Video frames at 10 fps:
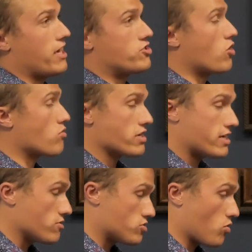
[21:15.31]
it totally
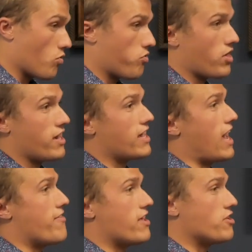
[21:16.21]
kills the whole
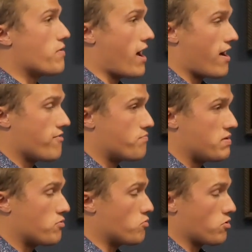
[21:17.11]
thing, and then you have
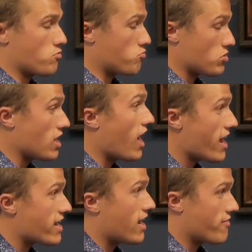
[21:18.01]
people who are
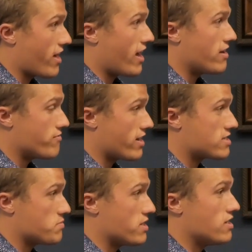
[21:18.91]
relying on that
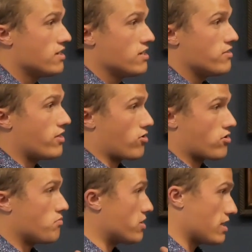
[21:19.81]
investment that are
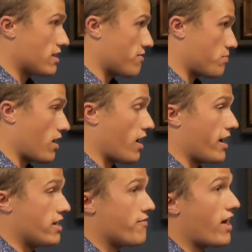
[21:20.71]
completely left
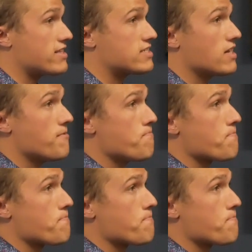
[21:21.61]
behind. And that's